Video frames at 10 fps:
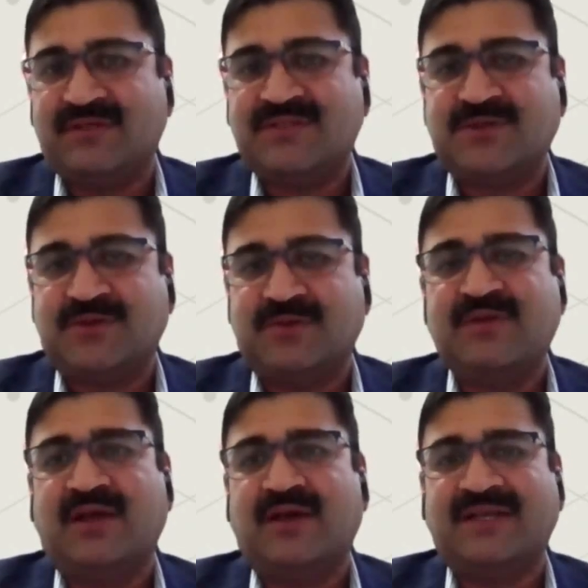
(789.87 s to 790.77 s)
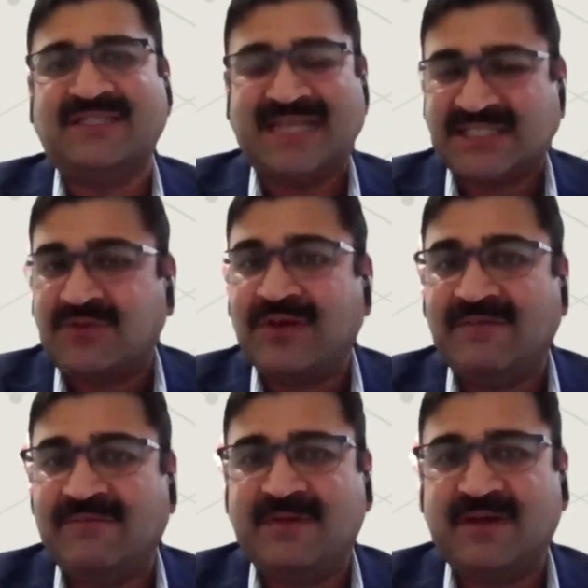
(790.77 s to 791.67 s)
So disaster
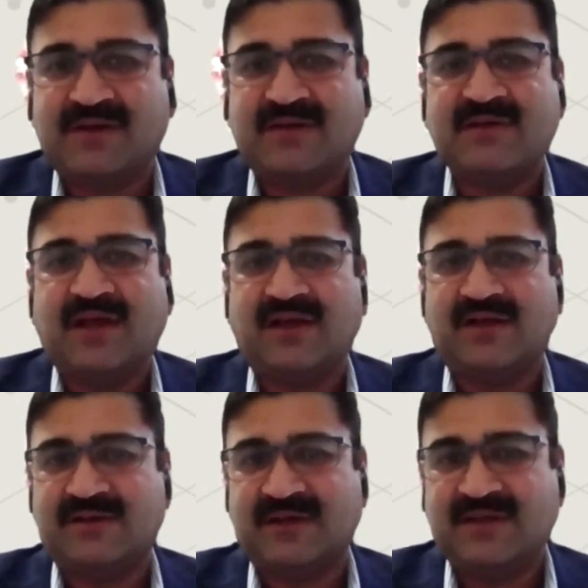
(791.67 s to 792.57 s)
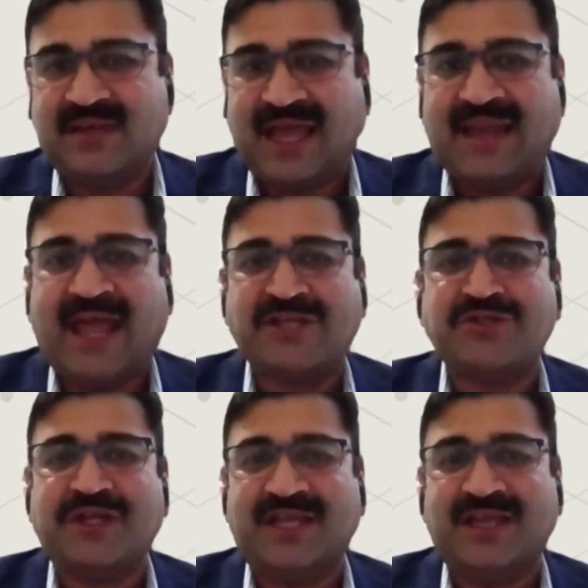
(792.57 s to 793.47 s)
relief can
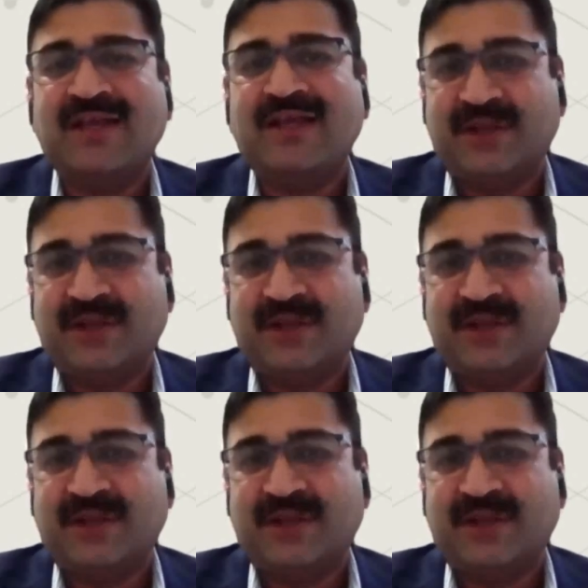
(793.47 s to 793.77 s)
actually